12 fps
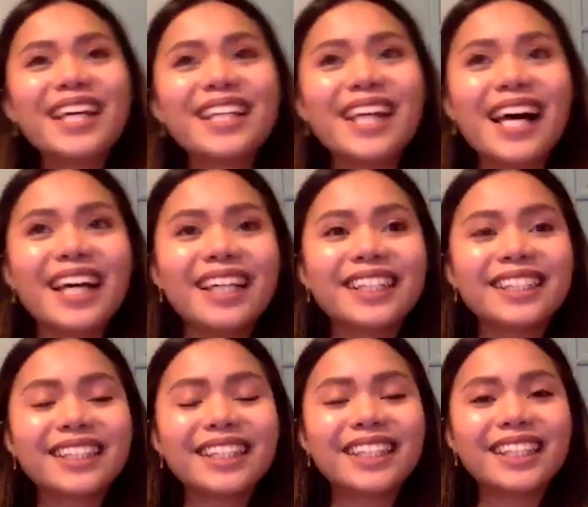that
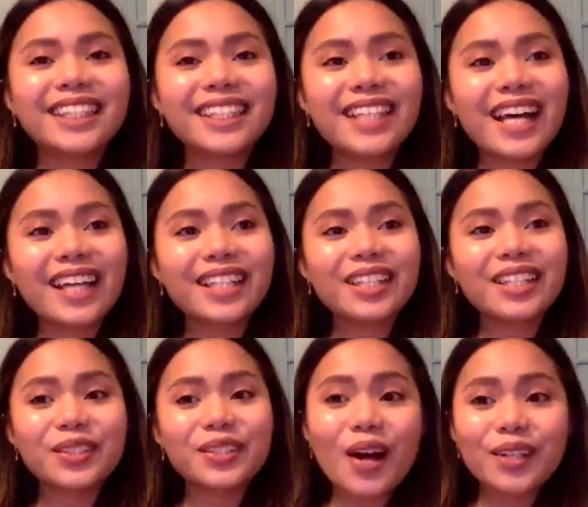
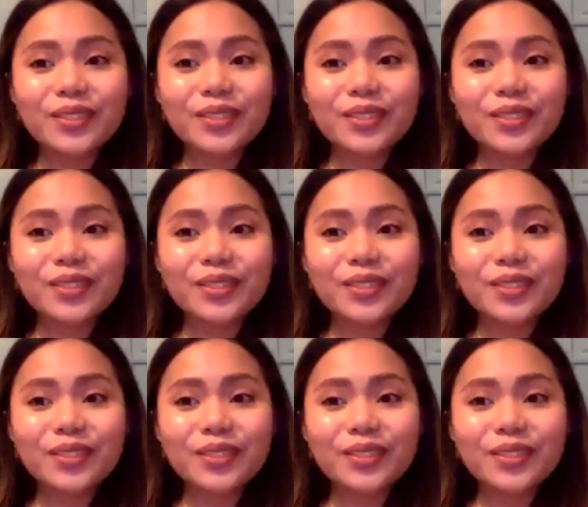you're not